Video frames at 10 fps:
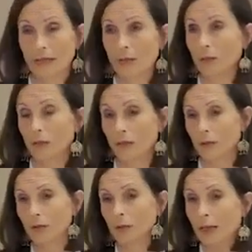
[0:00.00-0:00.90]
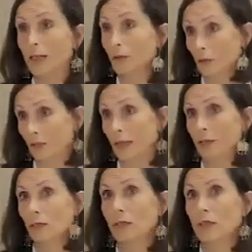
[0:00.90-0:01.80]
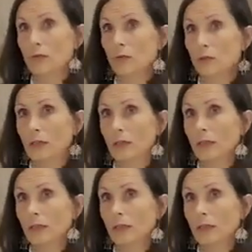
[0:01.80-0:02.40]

agriculture, trying to, in fact, to make sure